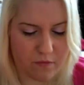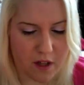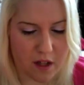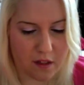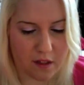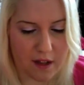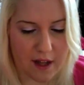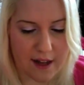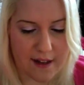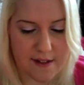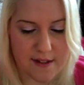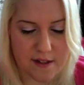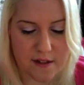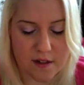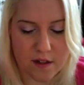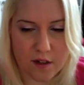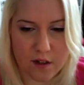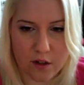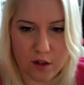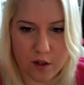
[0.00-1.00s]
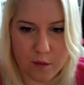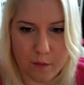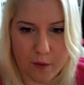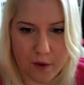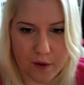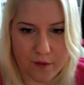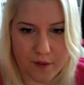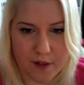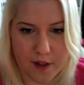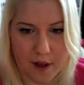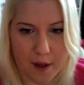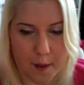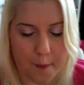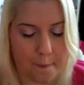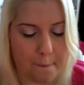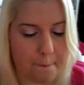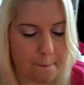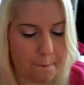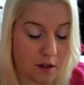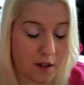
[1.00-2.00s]
It lasts a good amount of
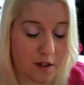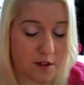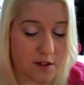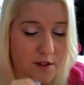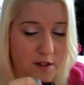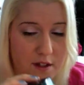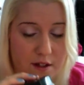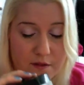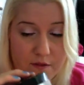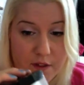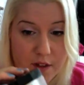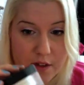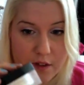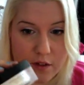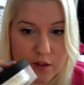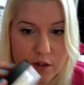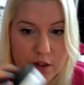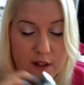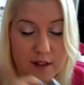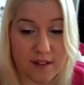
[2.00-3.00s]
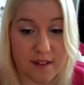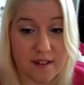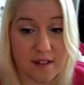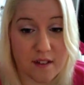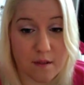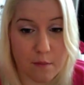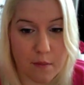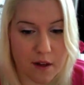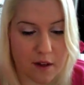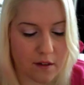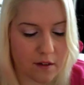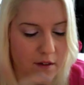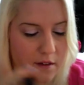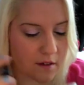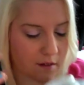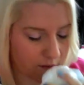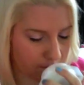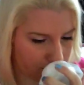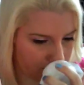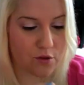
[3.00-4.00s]
time. It feels good. It
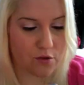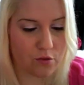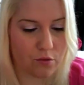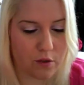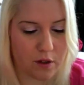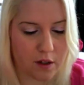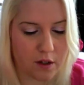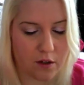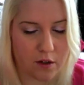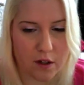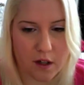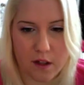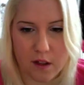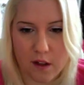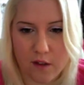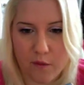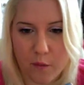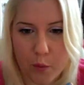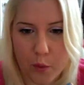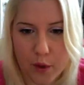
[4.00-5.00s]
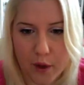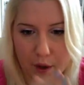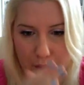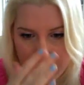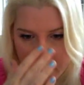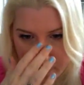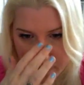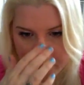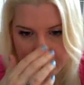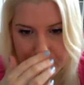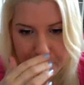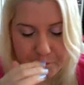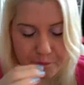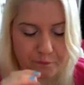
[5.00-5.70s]
smells really good. I love putting it on.